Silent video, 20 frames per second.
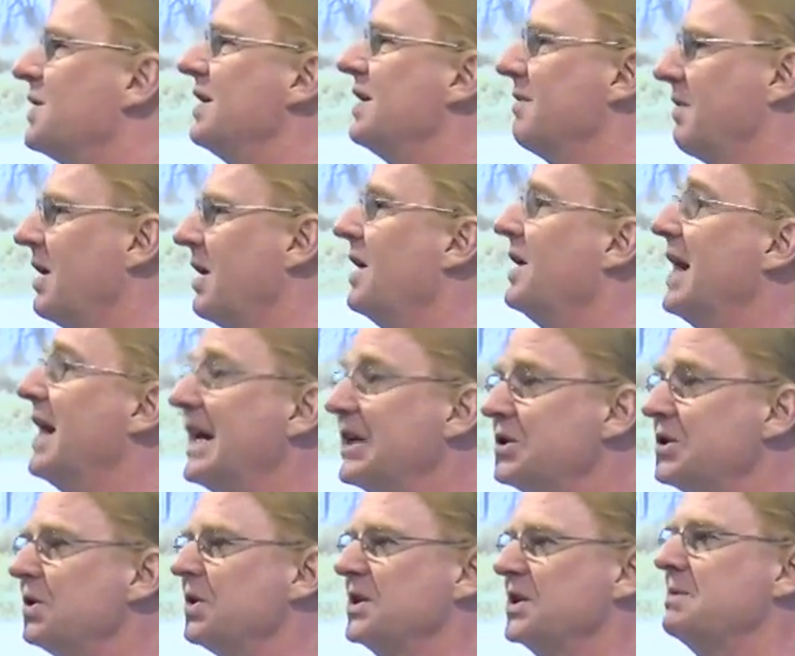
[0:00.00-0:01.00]
a
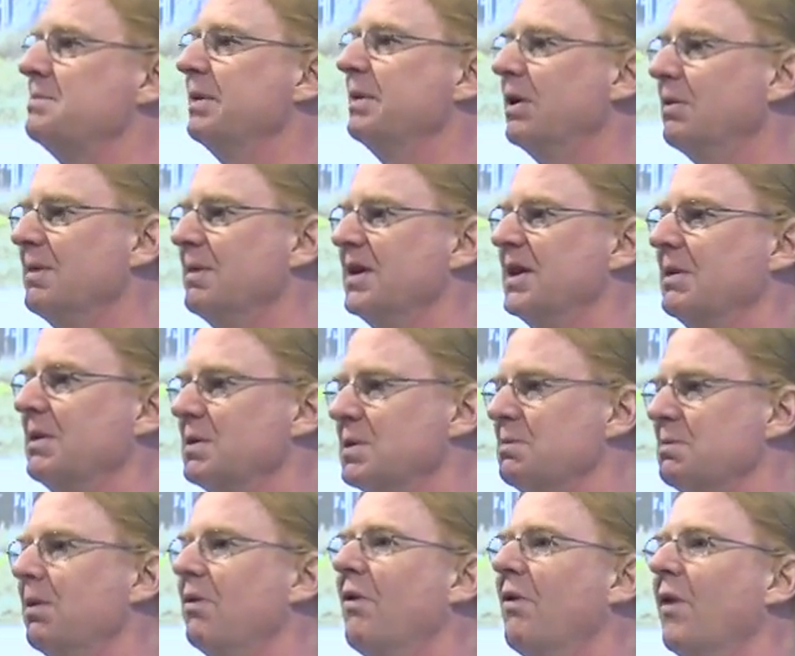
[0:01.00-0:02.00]
natural experiment that was
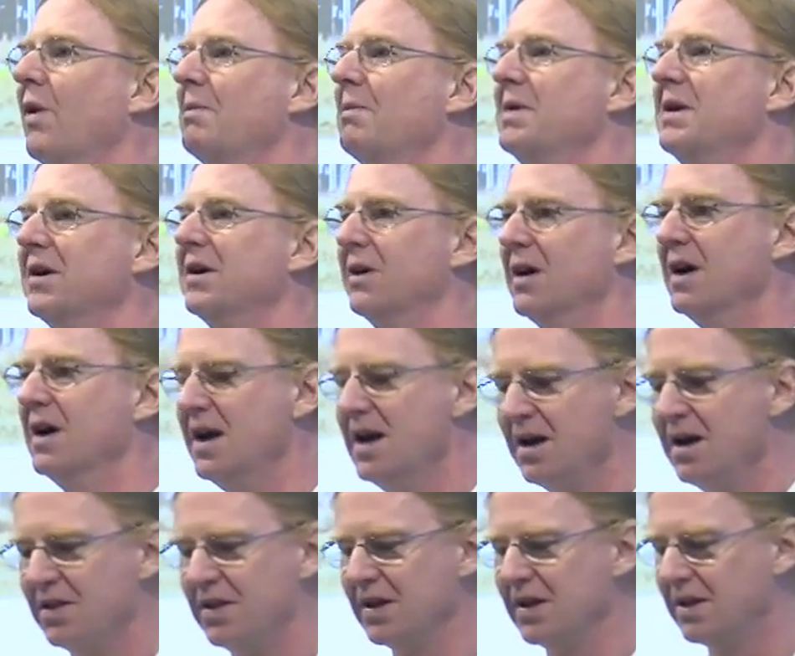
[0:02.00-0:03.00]
performed here
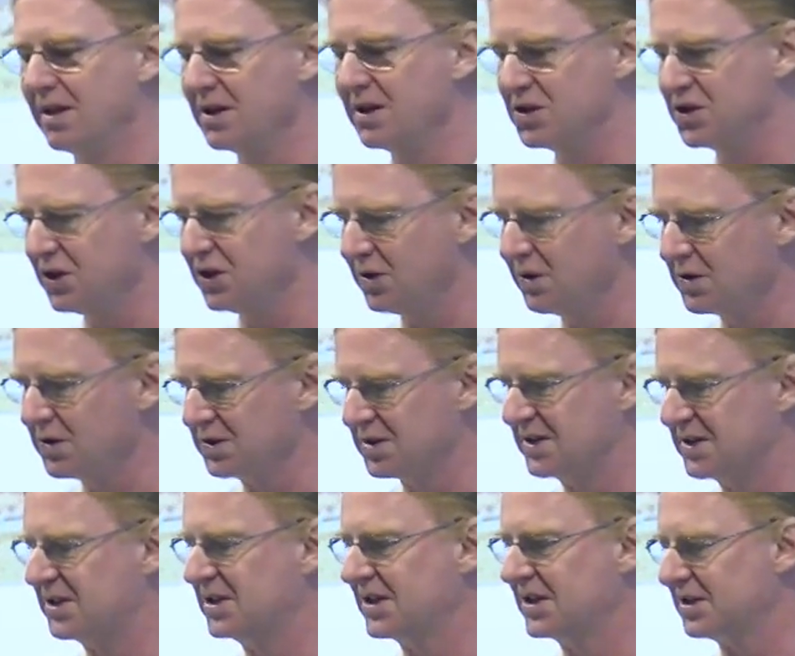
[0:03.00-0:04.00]
that
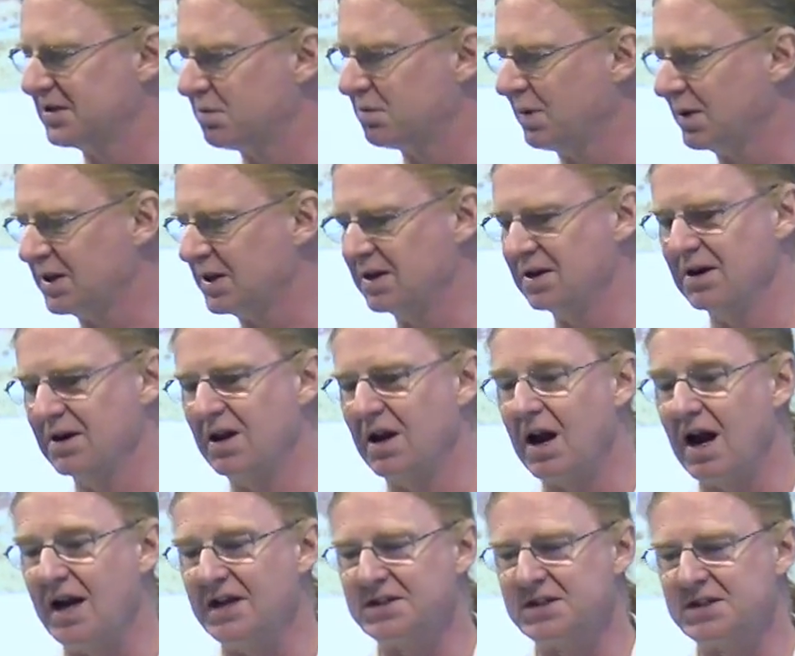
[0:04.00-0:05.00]
shows just what the
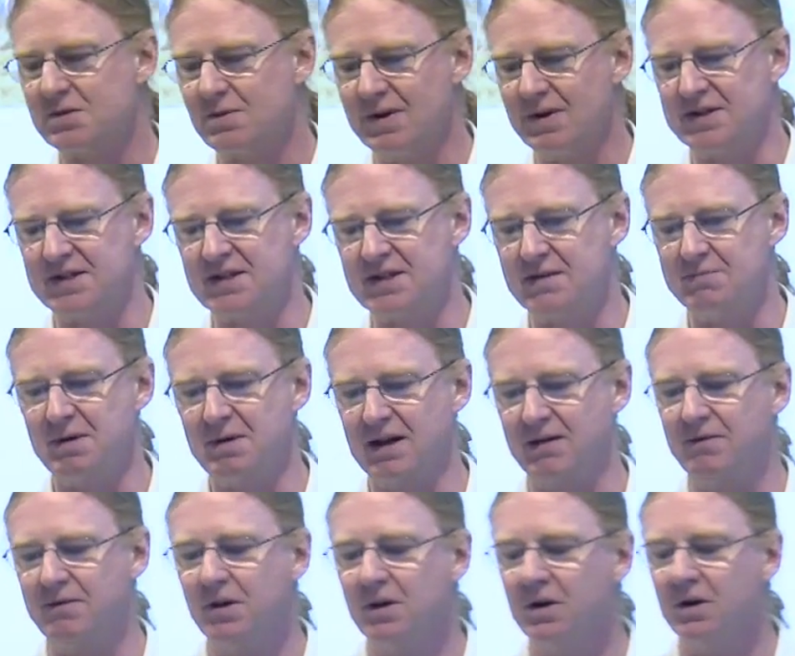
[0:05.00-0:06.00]
consequences can be.
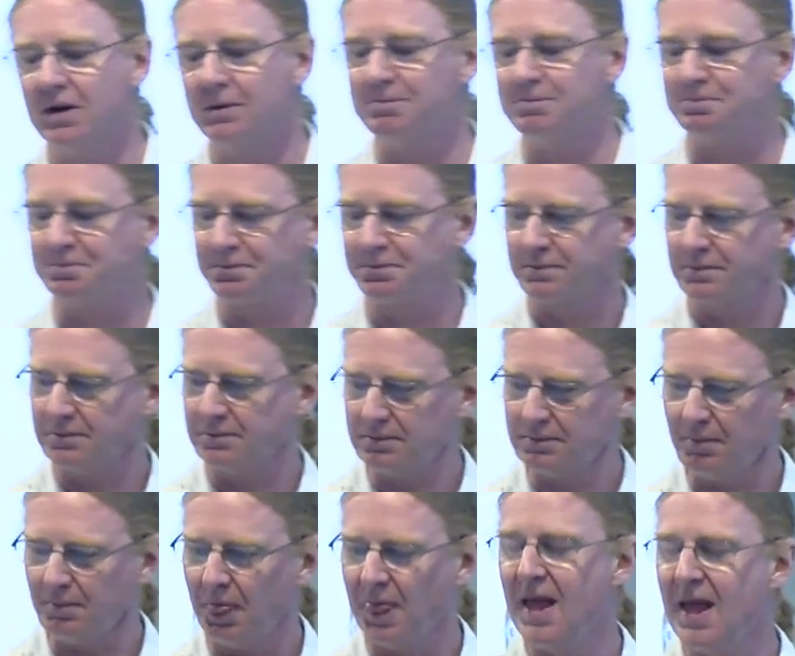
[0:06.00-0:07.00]
If you look
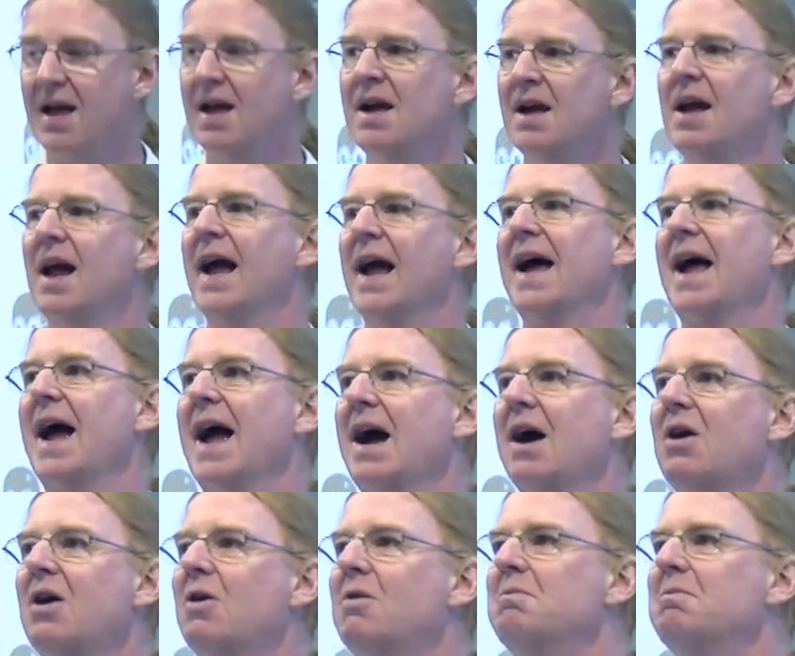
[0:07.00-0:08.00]
at
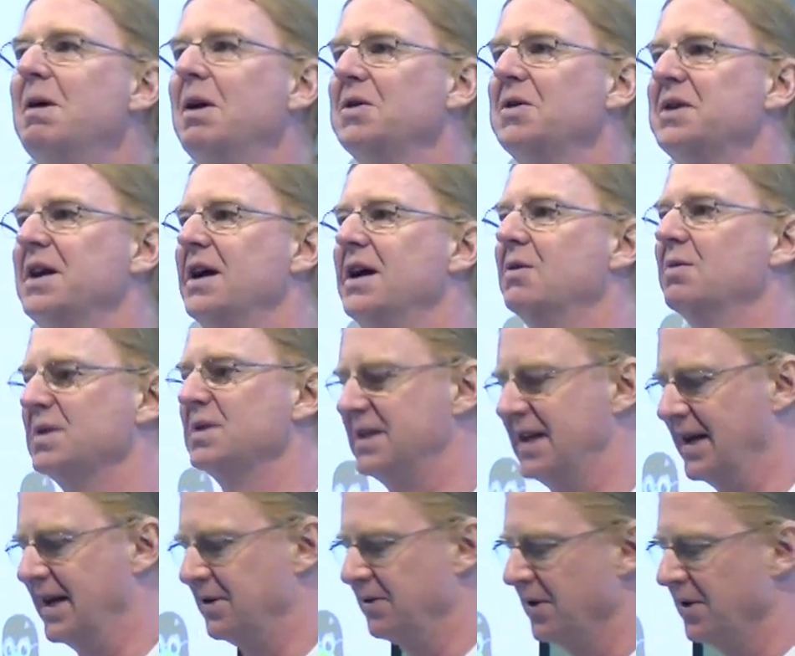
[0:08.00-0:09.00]
how Meltdown was
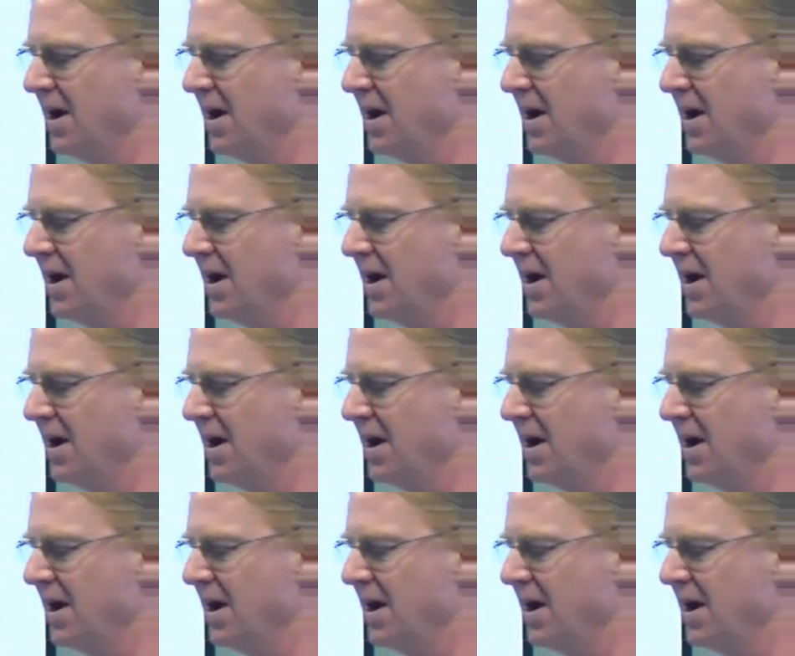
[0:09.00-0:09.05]
handled,